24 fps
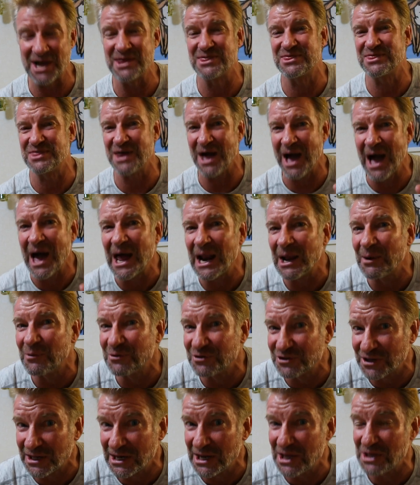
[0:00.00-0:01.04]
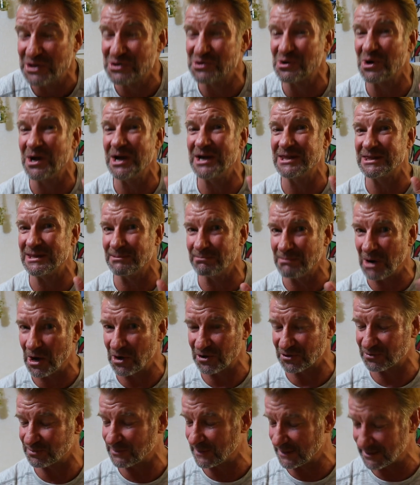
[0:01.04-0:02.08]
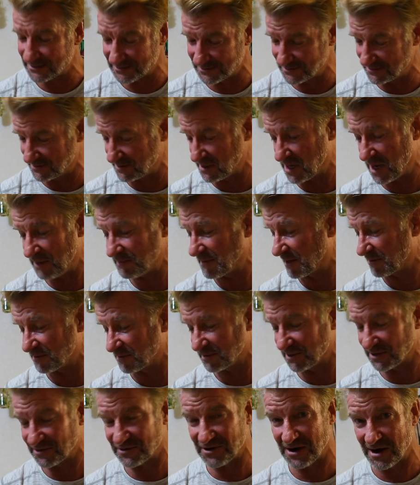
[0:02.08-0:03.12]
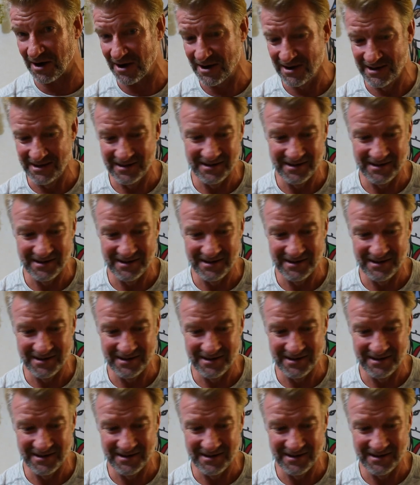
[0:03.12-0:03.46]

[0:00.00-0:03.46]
I thought I was gonna enjoy it the most, but you know, I'm not really sure.